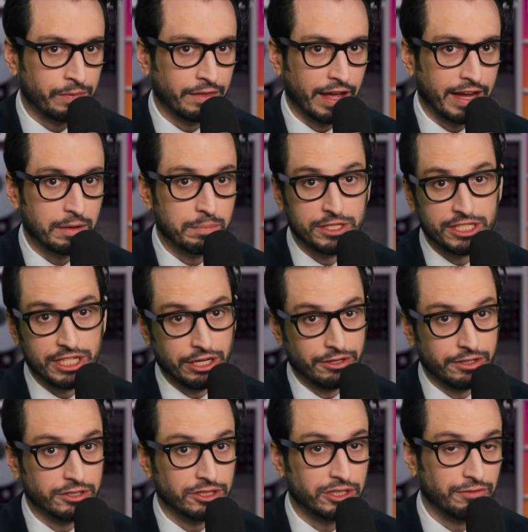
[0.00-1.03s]
like
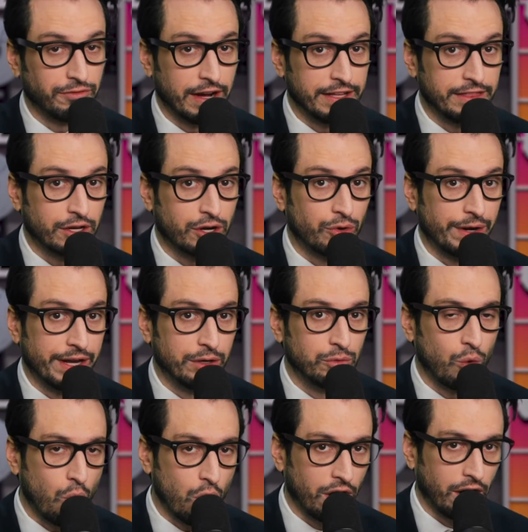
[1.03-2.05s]
materials to fight the Korean
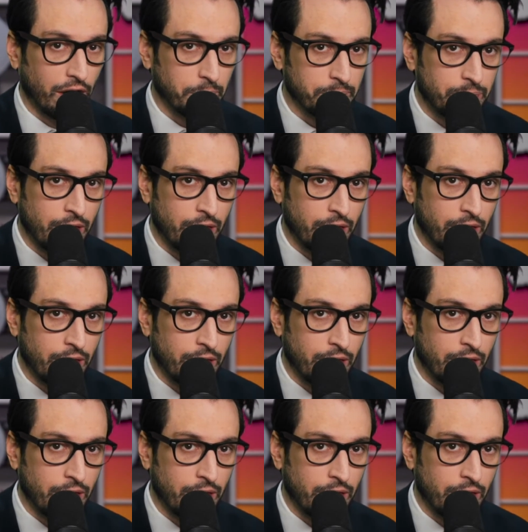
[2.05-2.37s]
War.